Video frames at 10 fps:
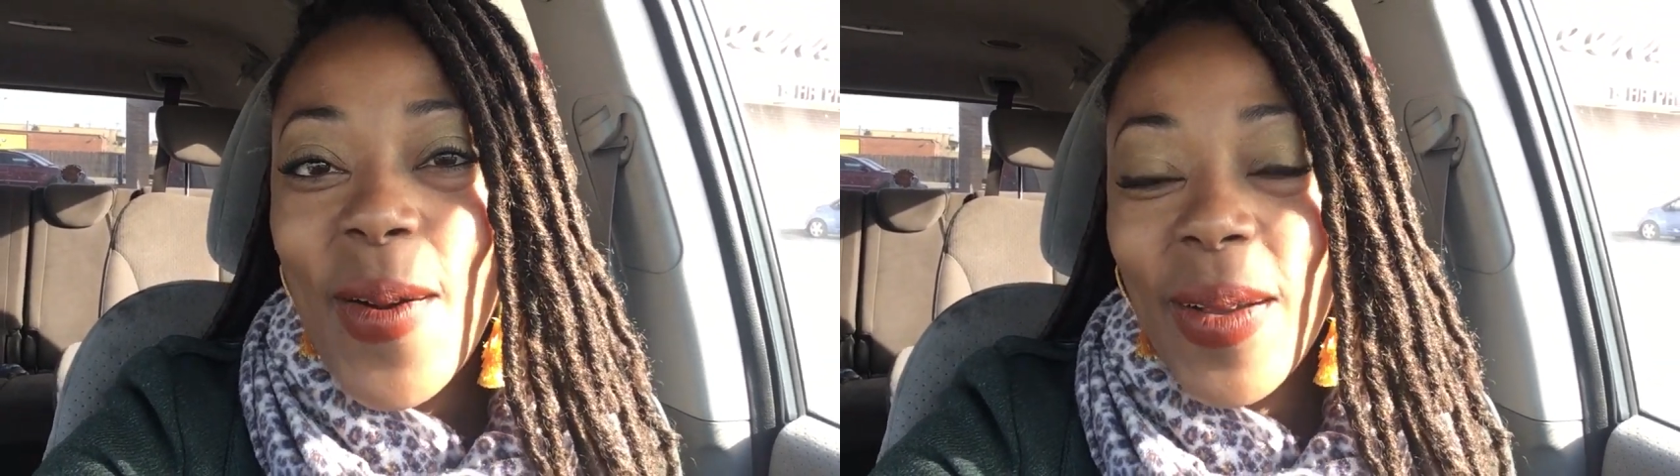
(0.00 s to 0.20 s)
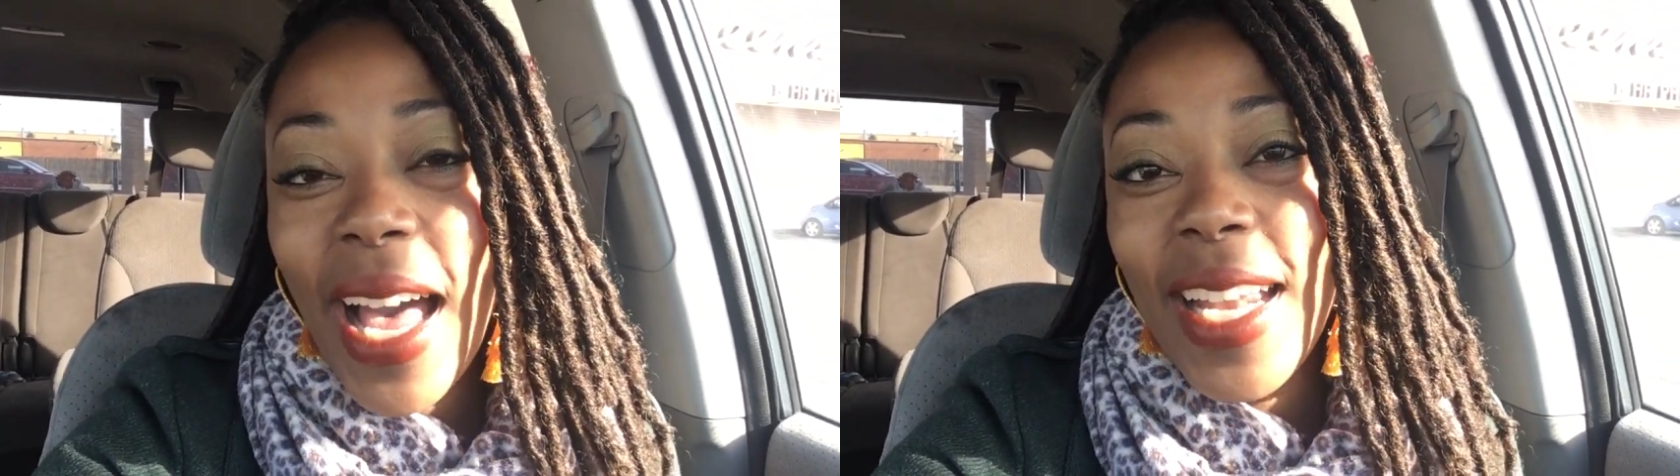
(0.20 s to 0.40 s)

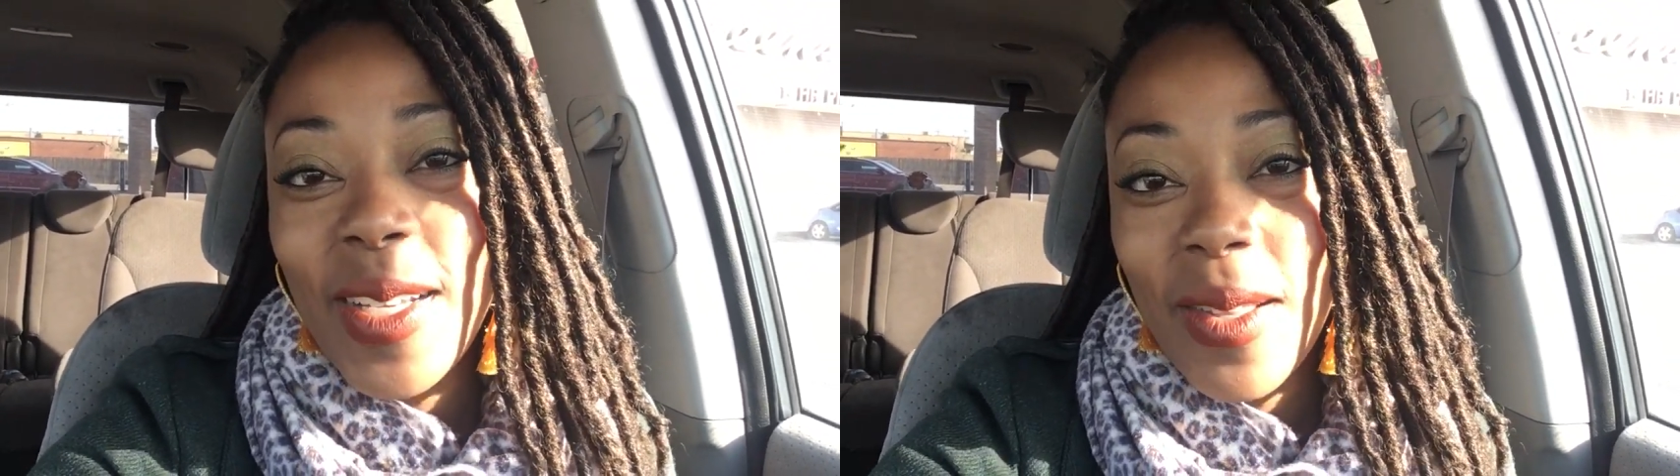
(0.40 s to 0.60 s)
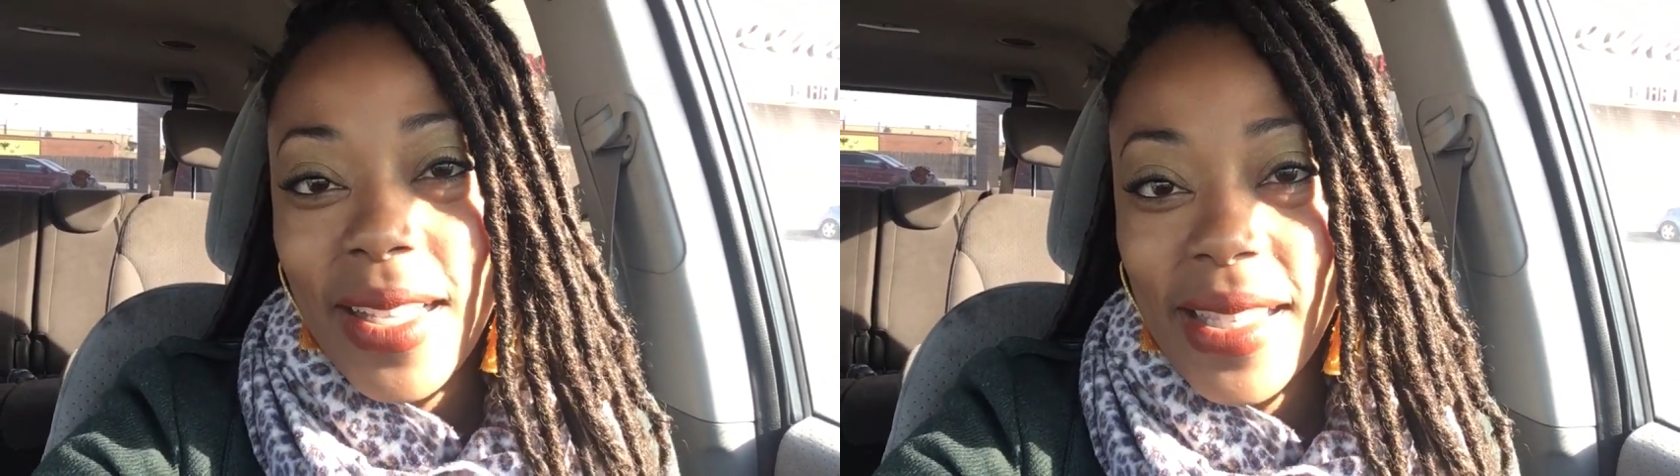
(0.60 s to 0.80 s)
We got to
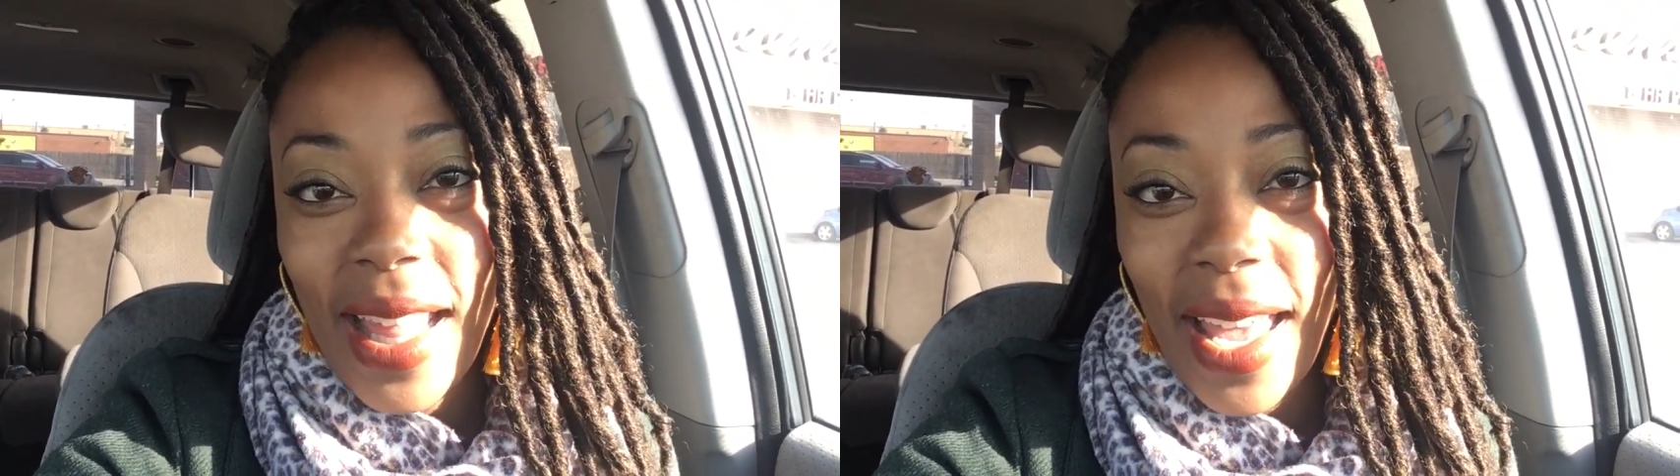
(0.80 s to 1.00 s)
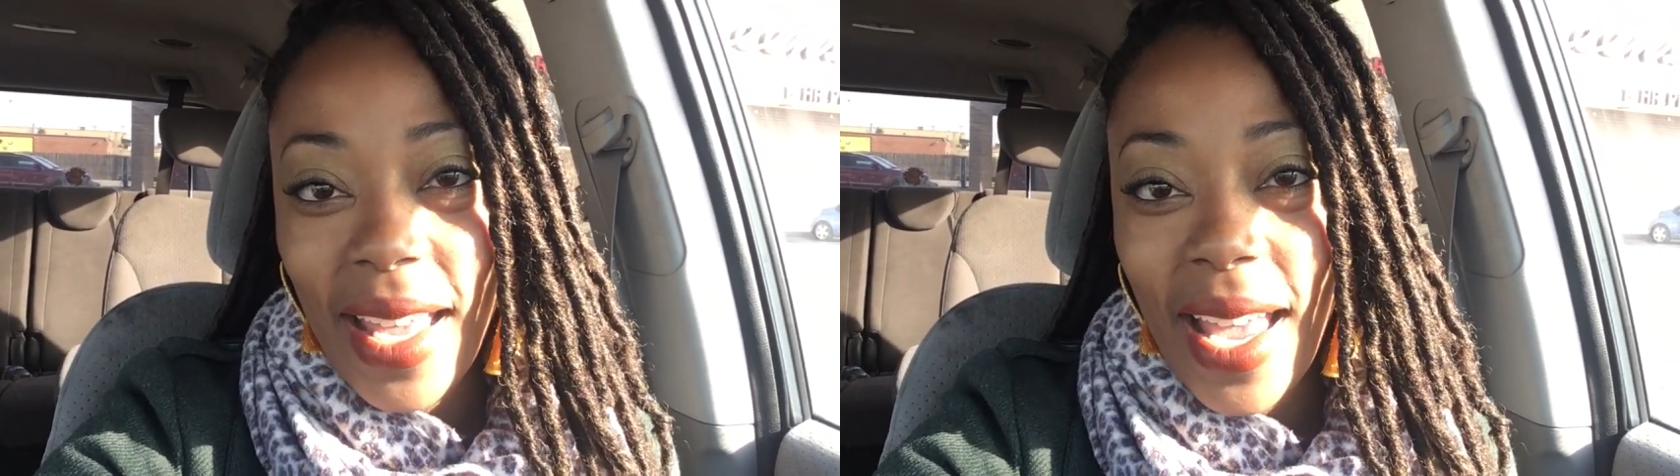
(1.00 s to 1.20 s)
do this
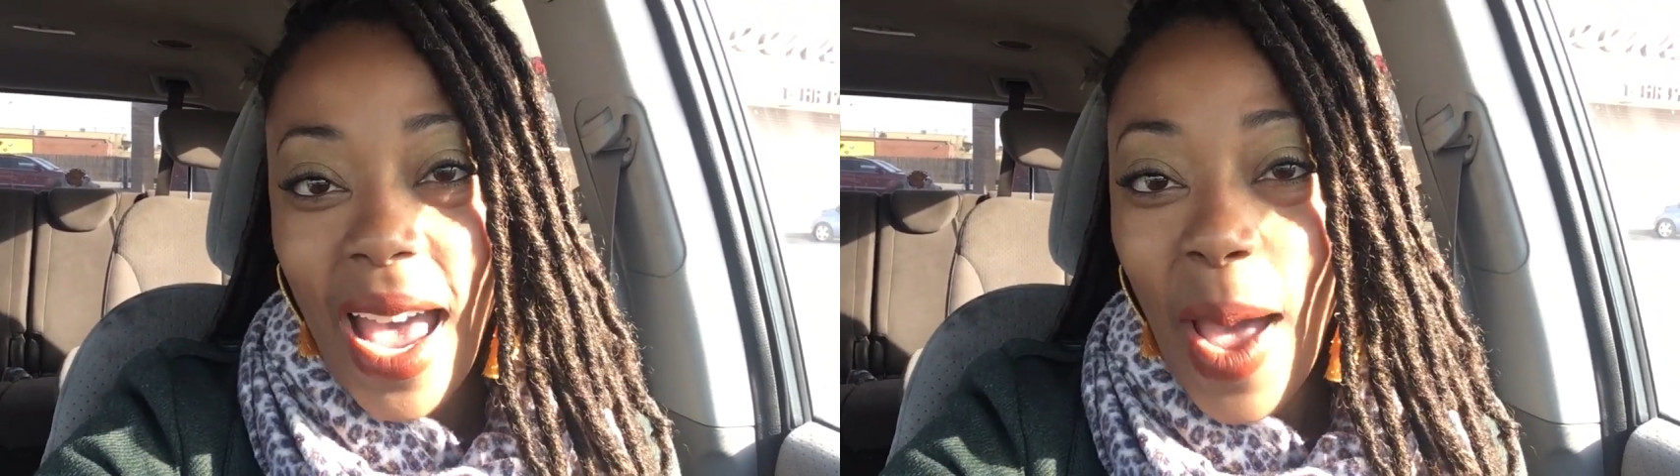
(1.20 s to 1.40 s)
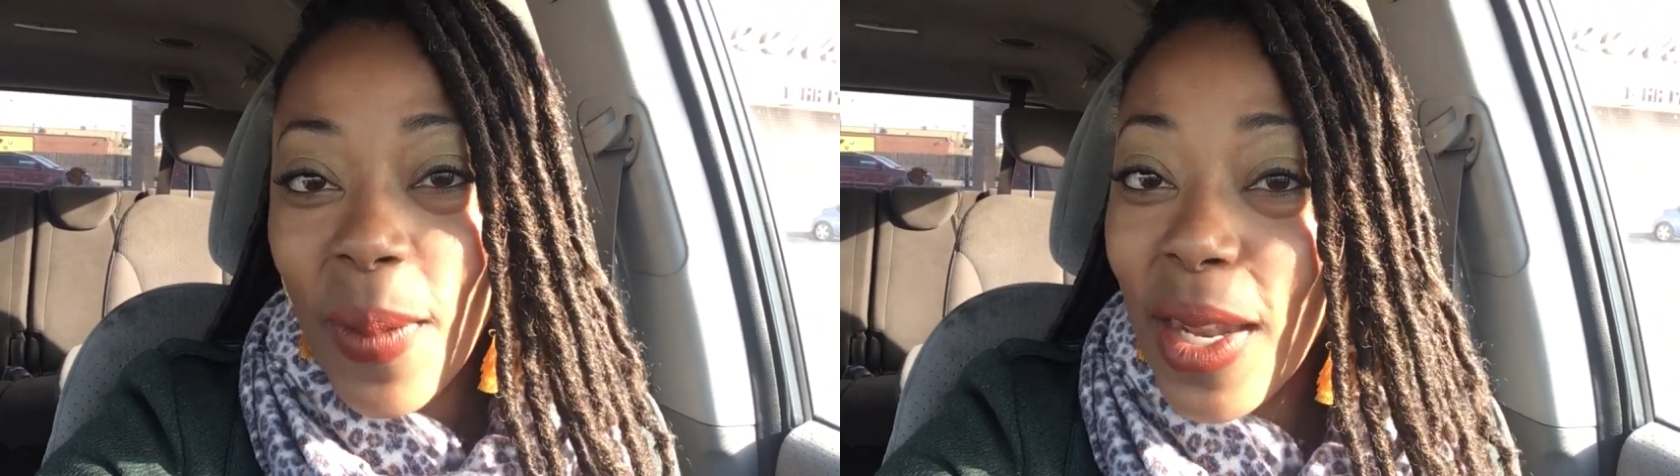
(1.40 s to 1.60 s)
thing.
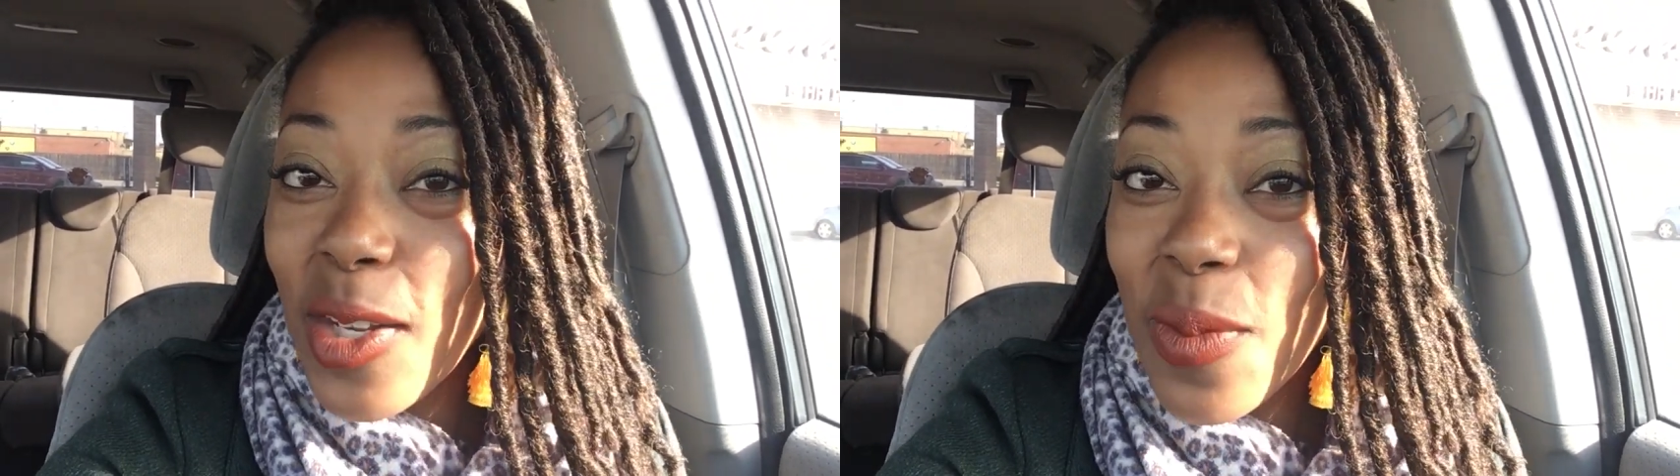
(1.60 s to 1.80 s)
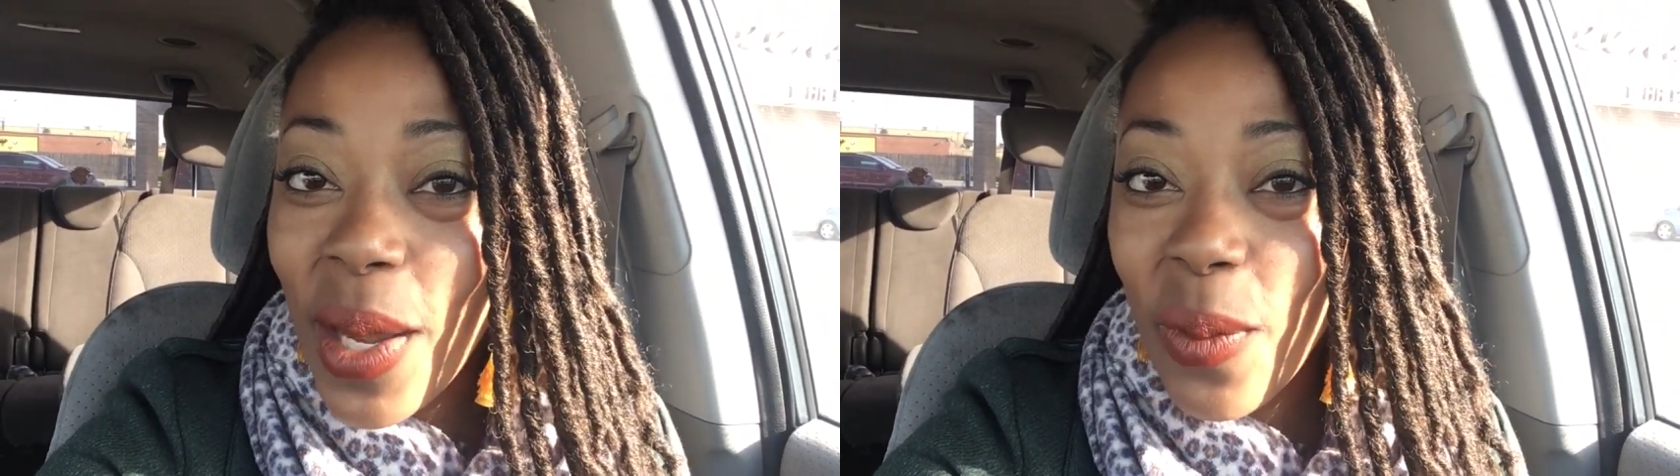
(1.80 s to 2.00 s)
I'm going
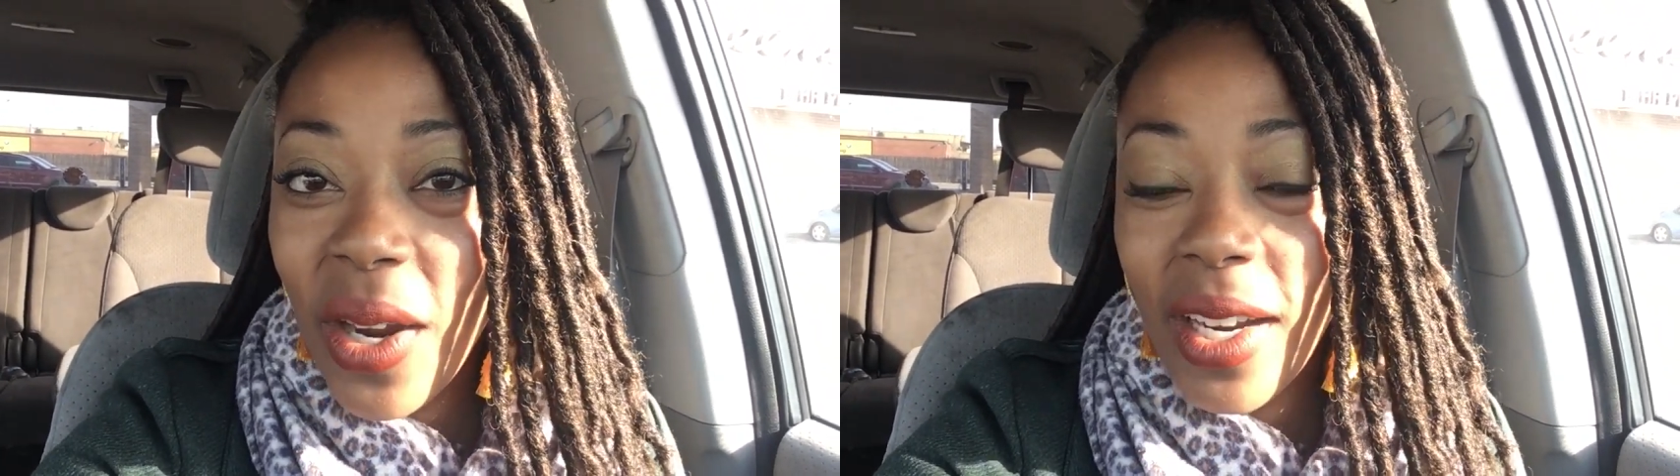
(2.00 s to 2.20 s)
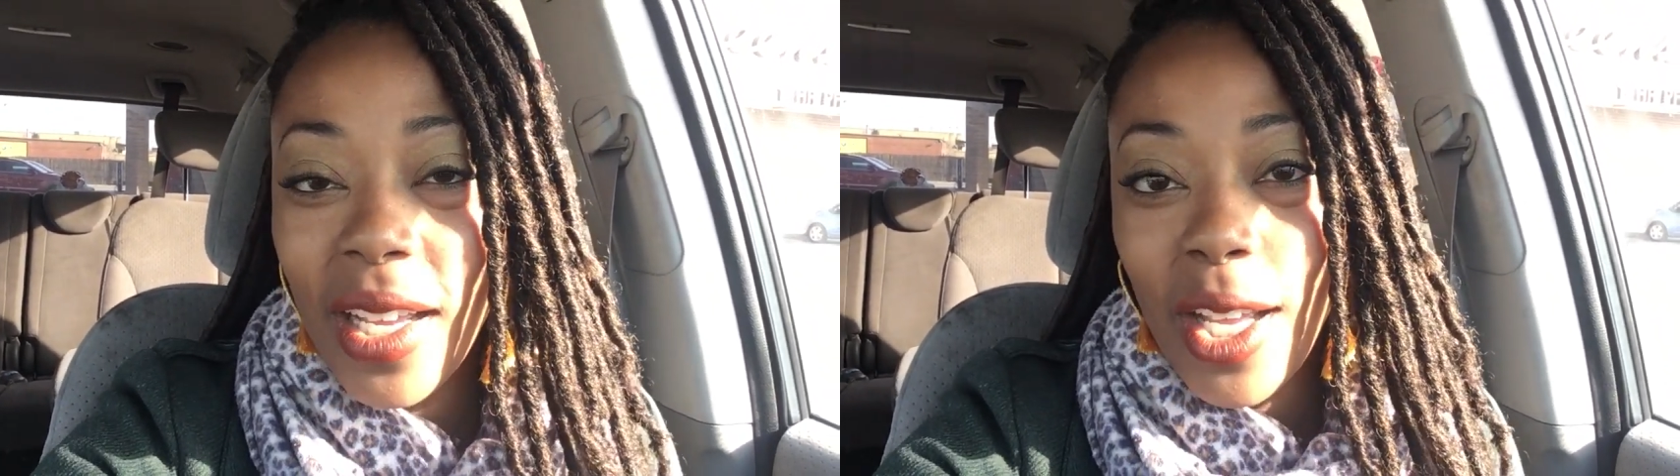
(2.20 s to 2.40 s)
to do my
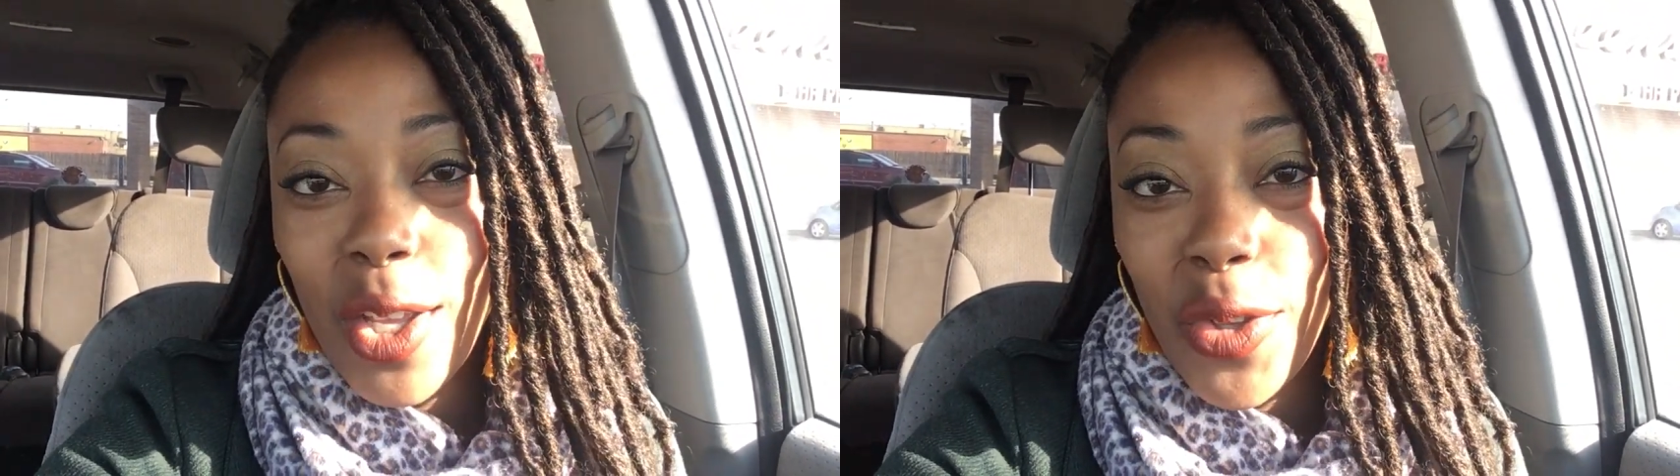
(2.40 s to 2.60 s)
work.